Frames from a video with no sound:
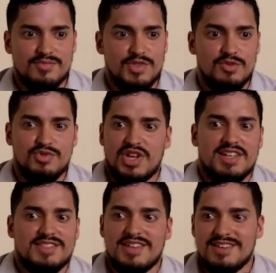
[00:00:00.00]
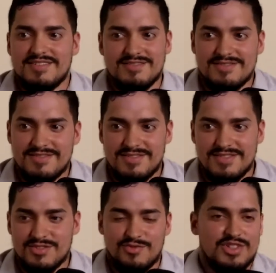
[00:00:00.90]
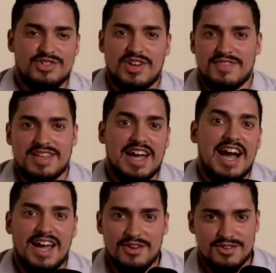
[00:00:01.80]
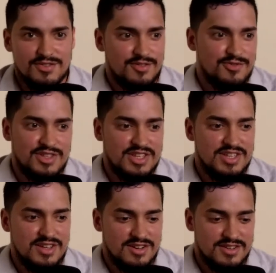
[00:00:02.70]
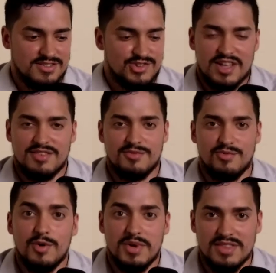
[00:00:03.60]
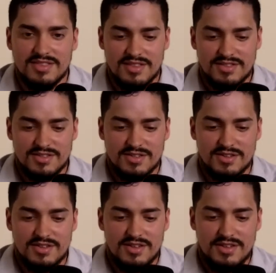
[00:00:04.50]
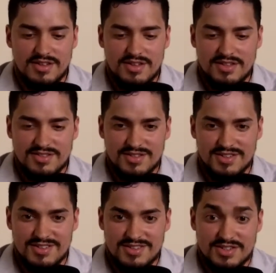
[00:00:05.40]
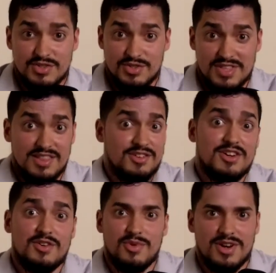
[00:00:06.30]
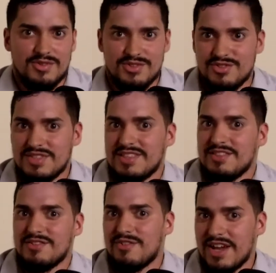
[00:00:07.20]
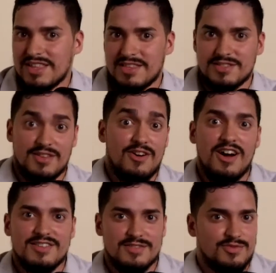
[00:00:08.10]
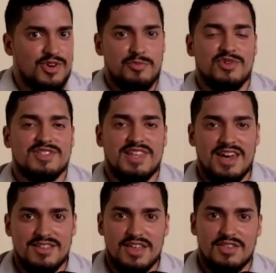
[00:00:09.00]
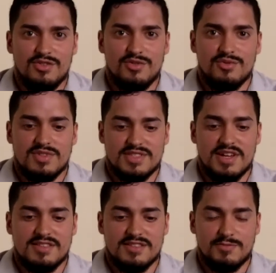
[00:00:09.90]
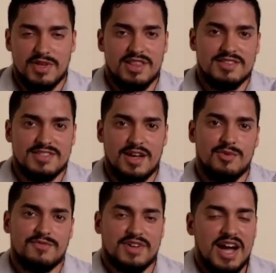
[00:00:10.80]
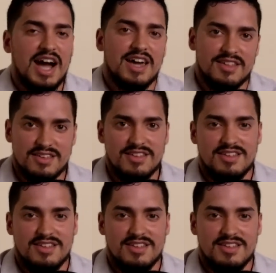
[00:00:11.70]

you chasing this really attractive guy or a really uh, attractive woman to to because they look good or whatever you, you think they look great they're, they're awesome great personality and you decide to spend less time with god